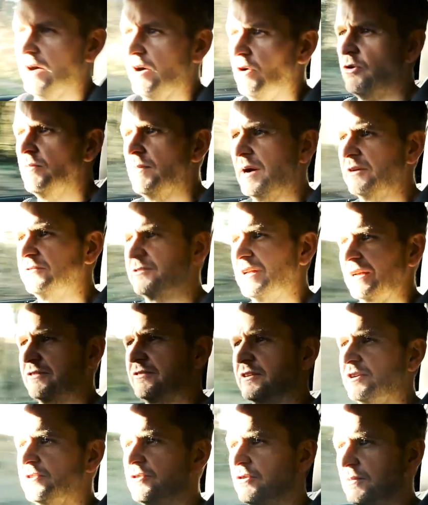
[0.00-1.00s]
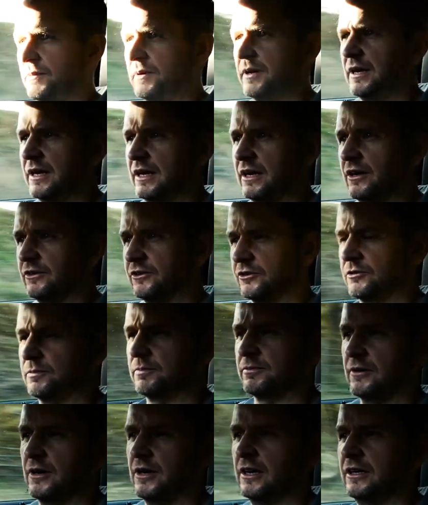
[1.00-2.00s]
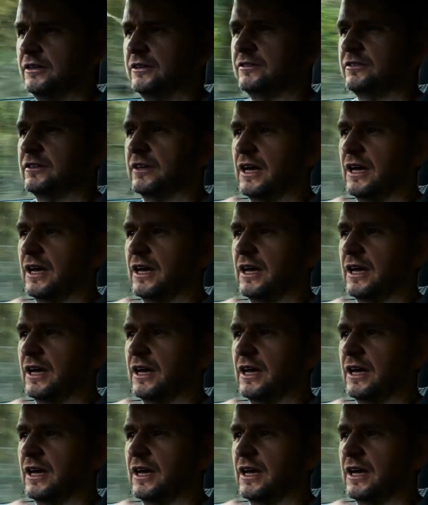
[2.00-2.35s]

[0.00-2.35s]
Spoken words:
Almost actually caught me by surprise